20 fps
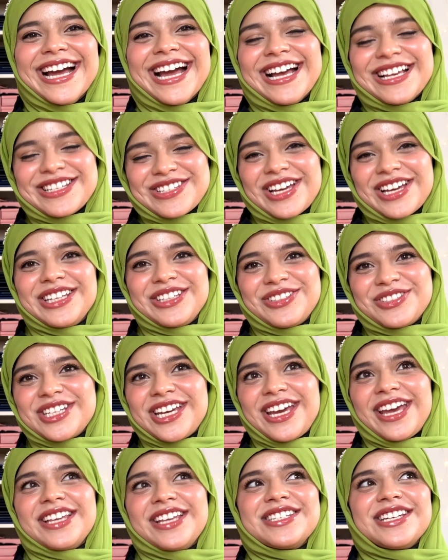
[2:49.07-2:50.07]
So I need to
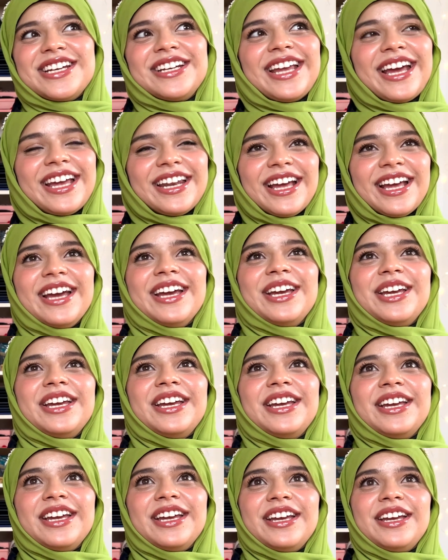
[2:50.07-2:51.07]
change it, and
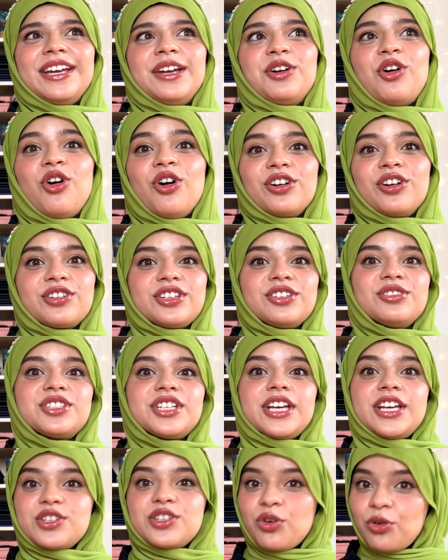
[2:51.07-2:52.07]
I also
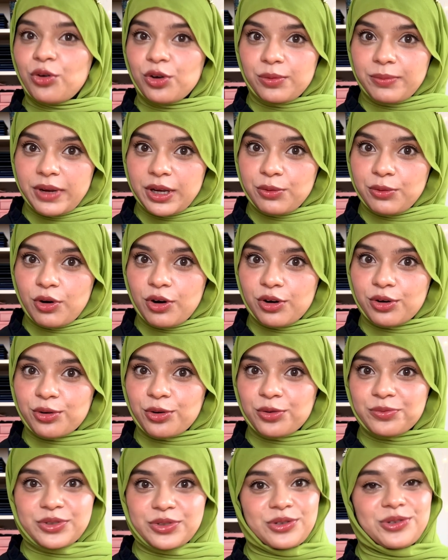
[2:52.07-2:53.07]
change whole my
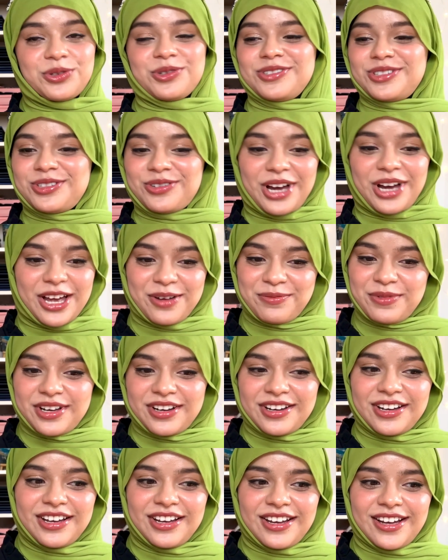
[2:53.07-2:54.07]
wardrobes, you know. So I am
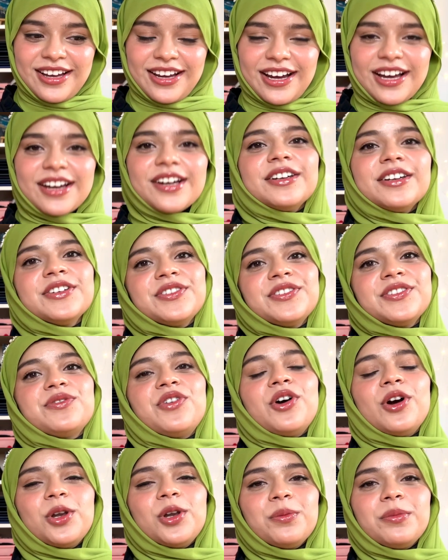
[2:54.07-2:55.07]
if you
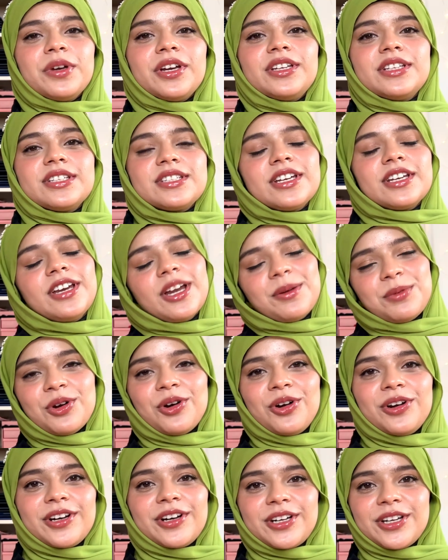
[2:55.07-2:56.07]
follow my Instagram, you
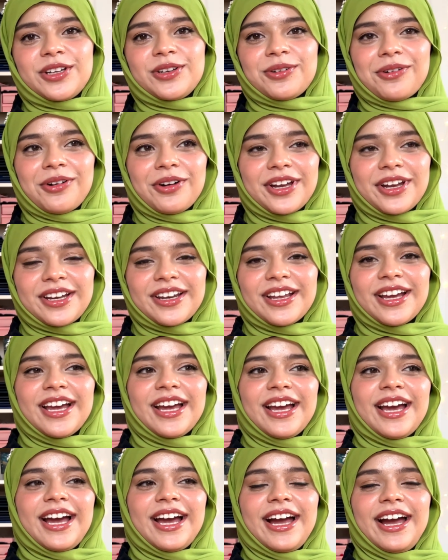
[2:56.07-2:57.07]
already know it.
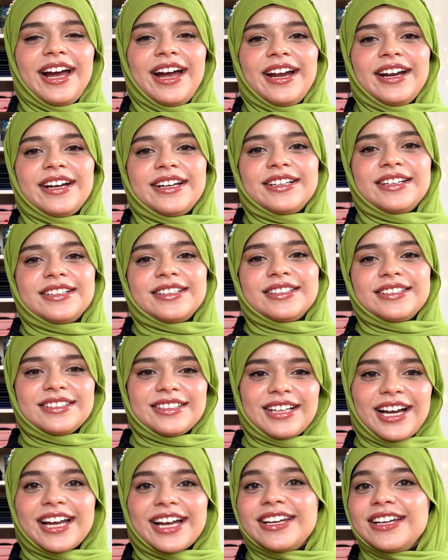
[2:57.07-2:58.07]
And
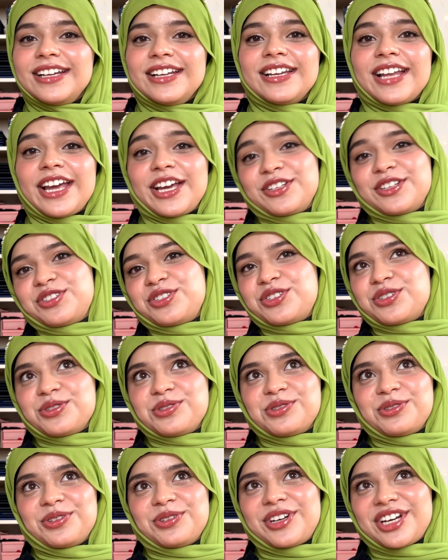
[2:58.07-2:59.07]
I really like
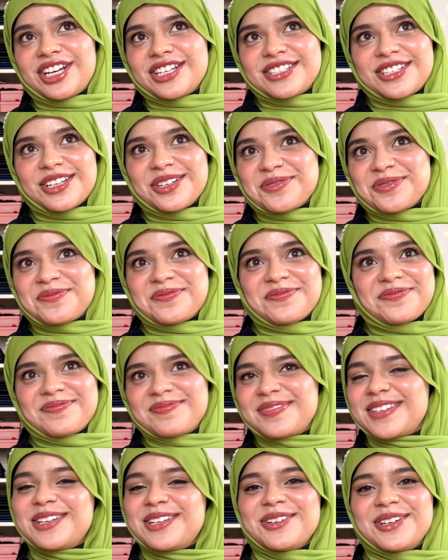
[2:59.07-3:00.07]
to dress up,
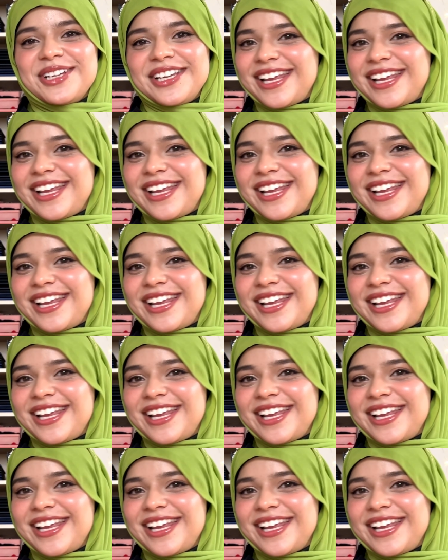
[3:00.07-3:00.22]
you know, in